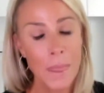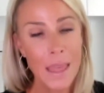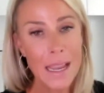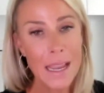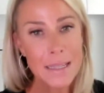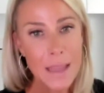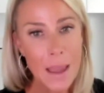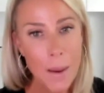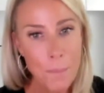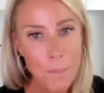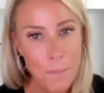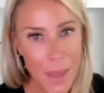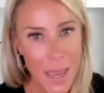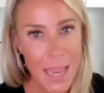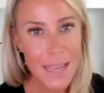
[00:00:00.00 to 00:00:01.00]
It's
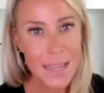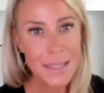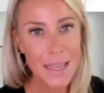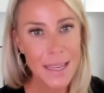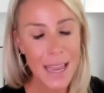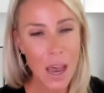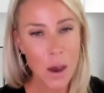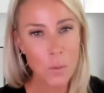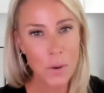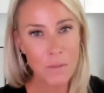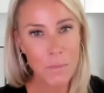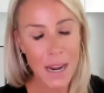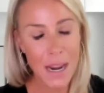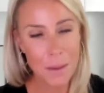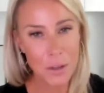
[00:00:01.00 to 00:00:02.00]
amazing how
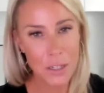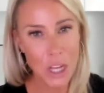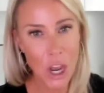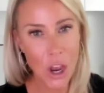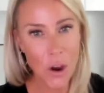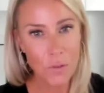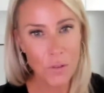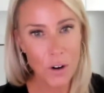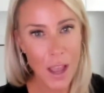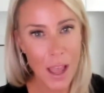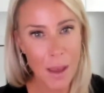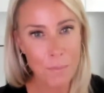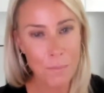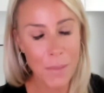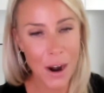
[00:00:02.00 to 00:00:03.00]
we've been able to
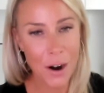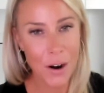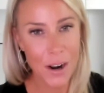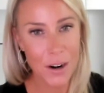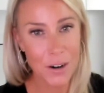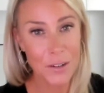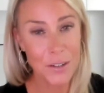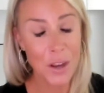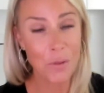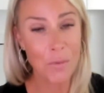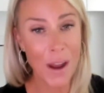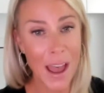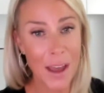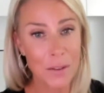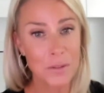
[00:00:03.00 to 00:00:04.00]
overcome barriers
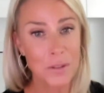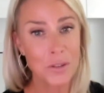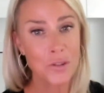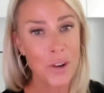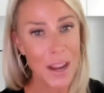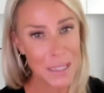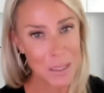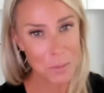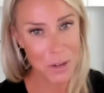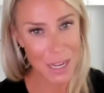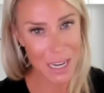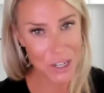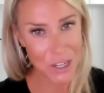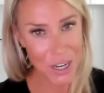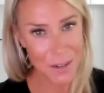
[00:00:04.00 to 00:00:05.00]
around
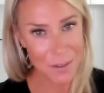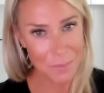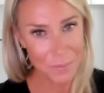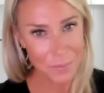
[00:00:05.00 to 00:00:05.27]
transportation.